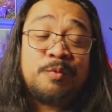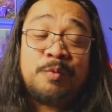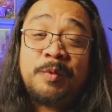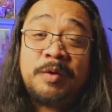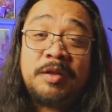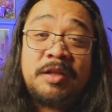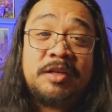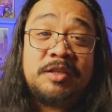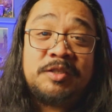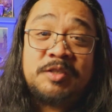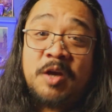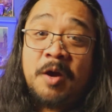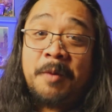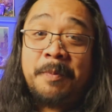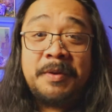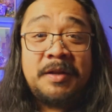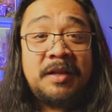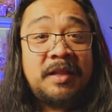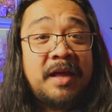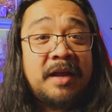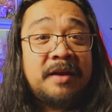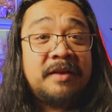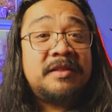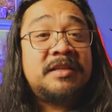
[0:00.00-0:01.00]
really dope. And
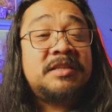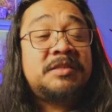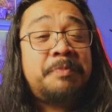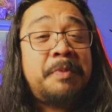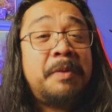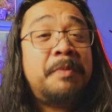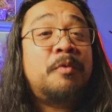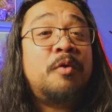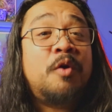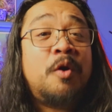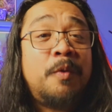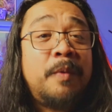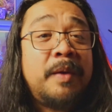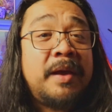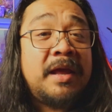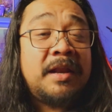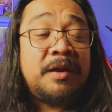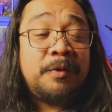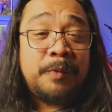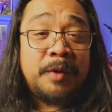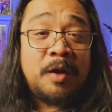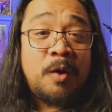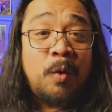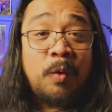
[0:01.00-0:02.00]
a lot of these people go ahead
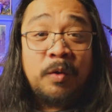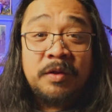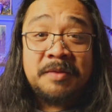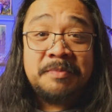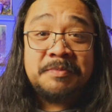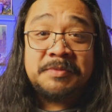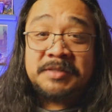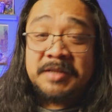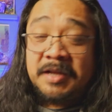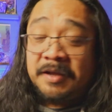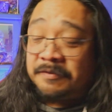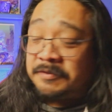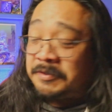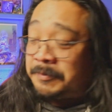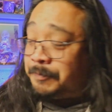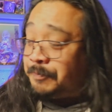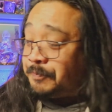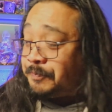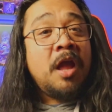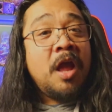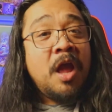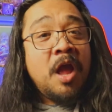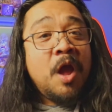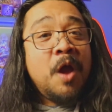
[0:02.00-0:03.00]
and record themselves.
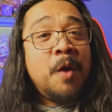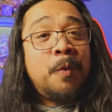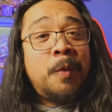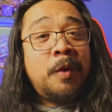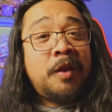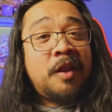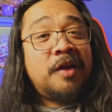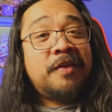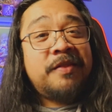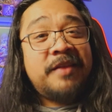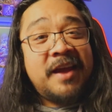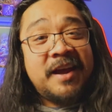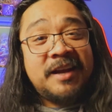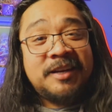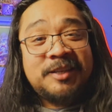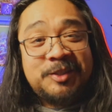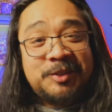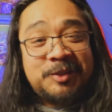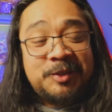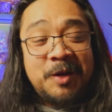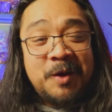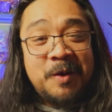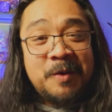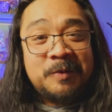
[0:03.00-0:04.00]
Well, on that
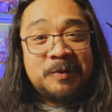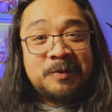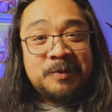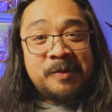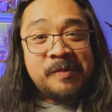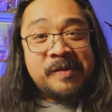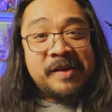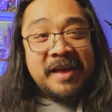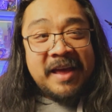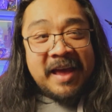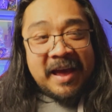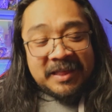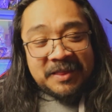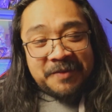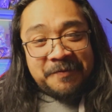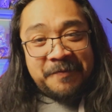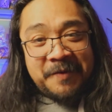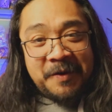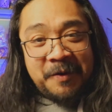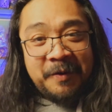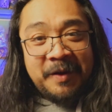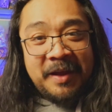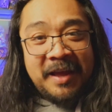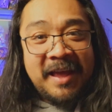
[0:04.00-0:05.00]
show, at the
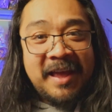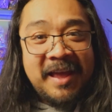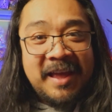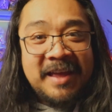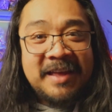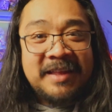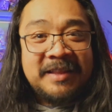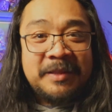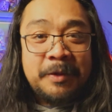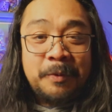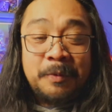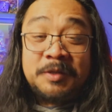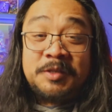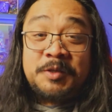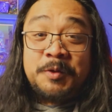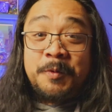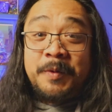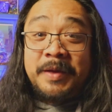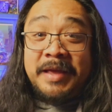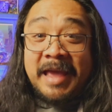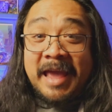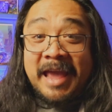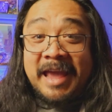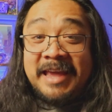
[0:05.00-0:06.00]
very end, they were
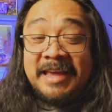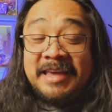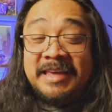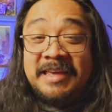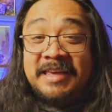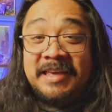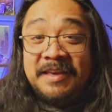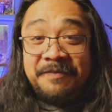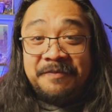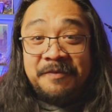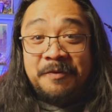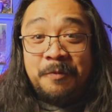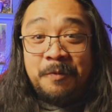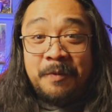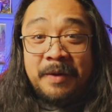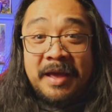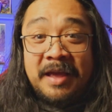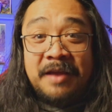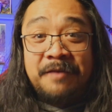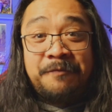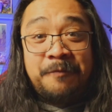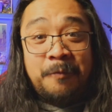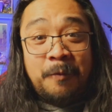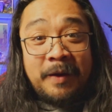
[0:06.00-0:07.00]
doing a
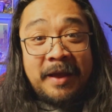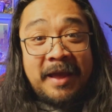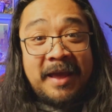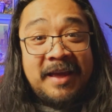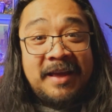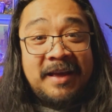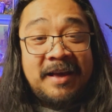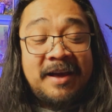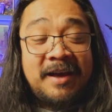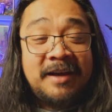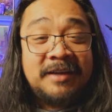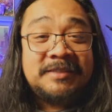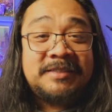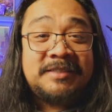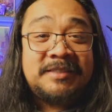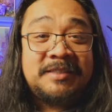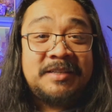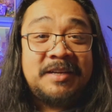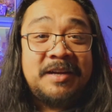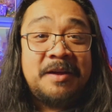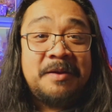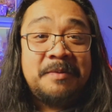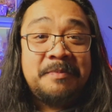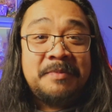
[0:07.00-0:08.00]
giveaway for a
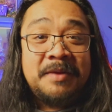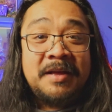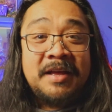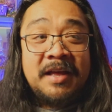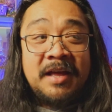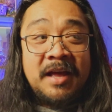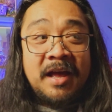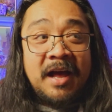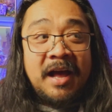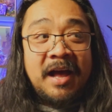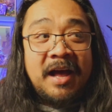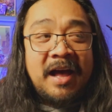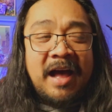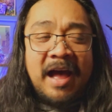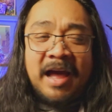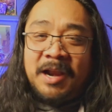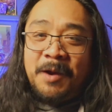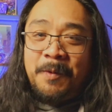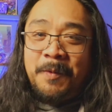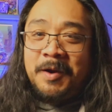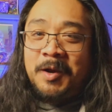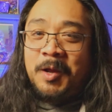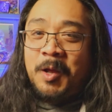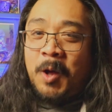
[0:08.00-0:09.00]
custom, I
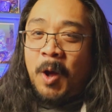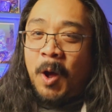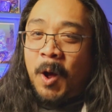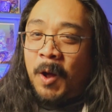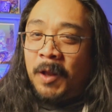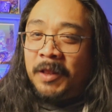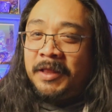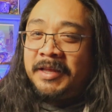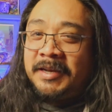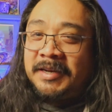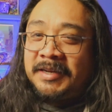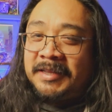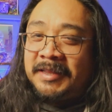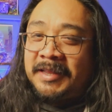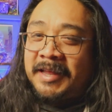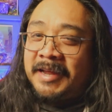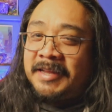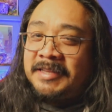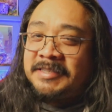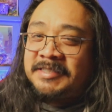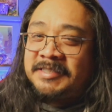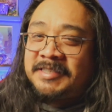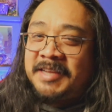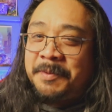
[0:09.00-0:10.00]
don't want to call it a
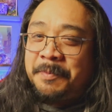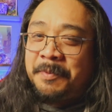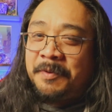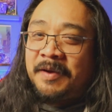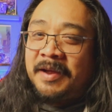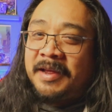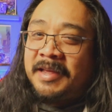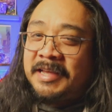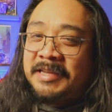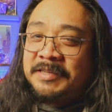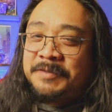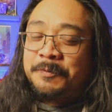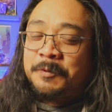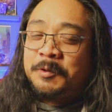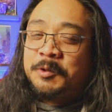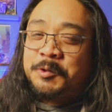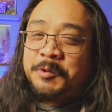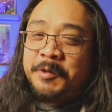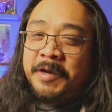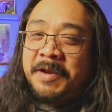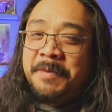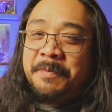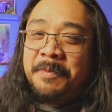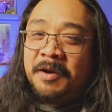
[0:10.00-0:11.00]
lightsaber, I guess for
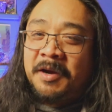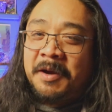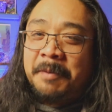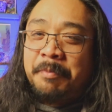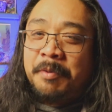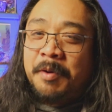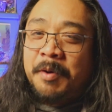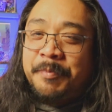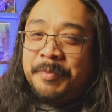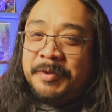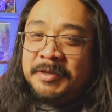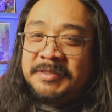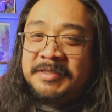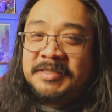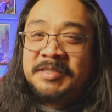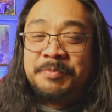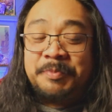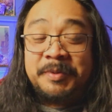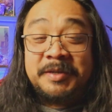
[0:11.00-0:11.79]
trademark purposes,